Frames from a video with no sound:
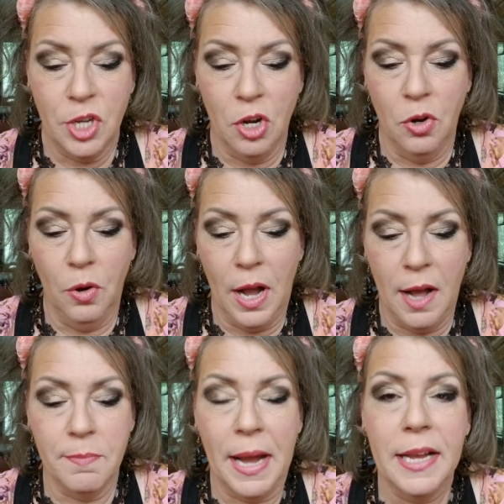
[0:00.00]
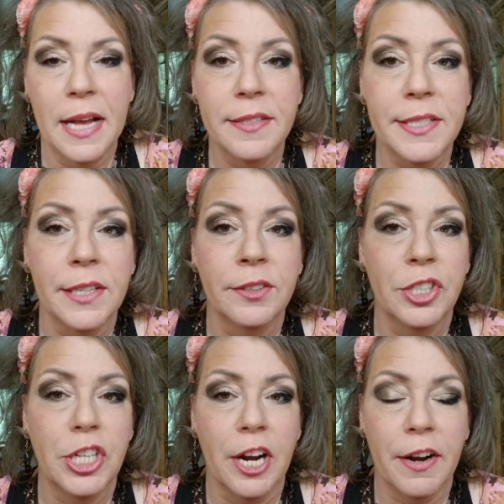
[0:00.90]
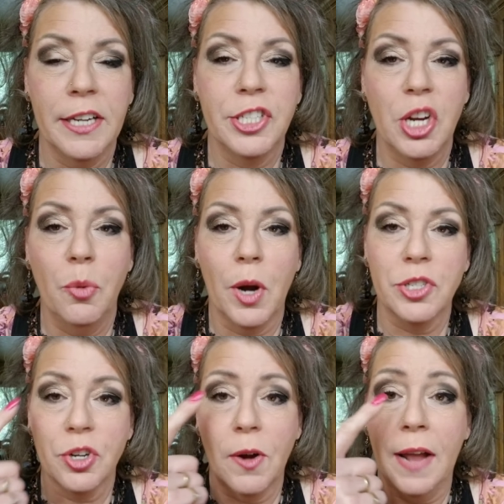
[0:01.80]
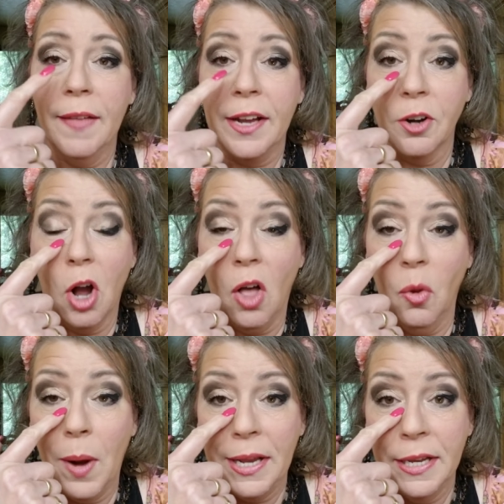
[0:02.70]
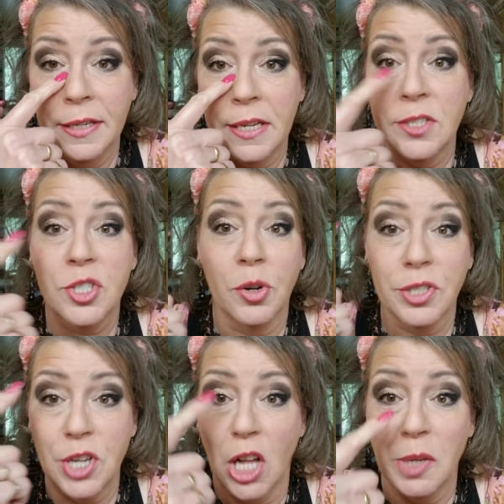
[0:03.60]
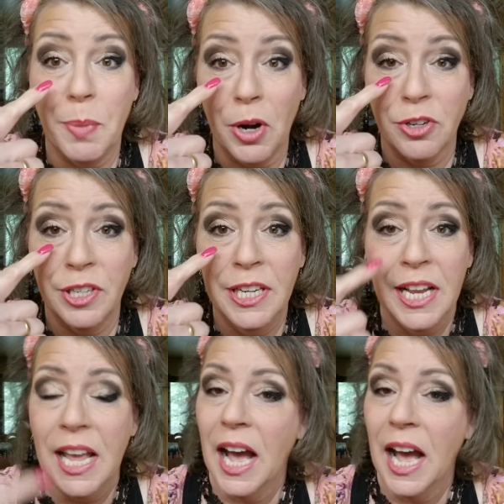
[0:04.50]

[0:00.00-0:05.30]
So my cousin, Sherry, she wears her eyeliner all the way in, and so does Dolly Parton.